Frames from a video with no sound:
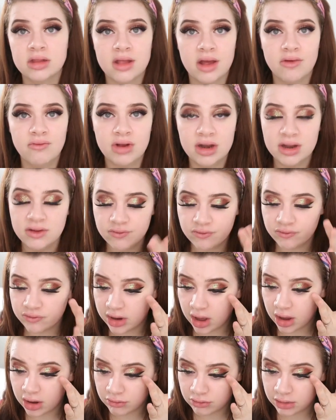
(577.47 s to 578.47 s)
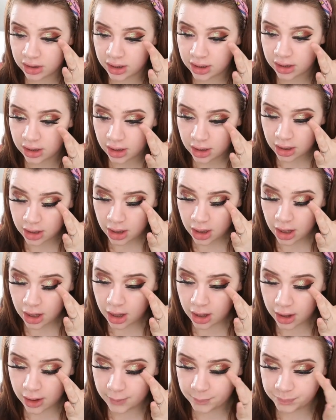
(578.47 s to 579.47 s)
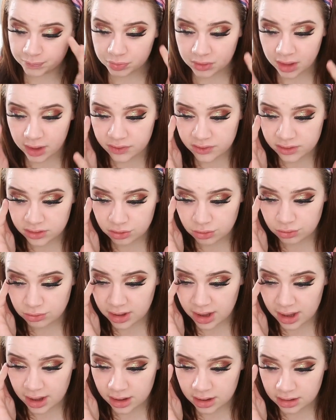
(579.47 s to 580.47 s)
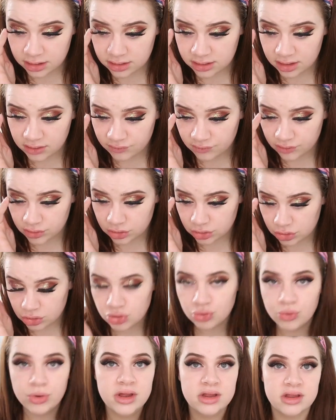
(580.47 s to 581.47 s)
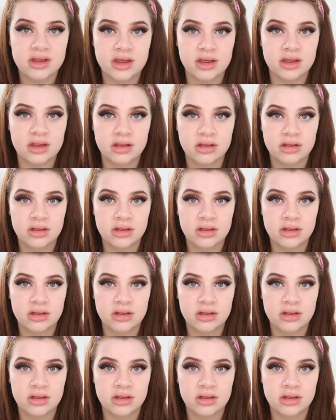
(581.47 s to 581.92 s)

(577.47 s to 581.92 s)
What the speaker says: They're really fluttery, and you get different choices.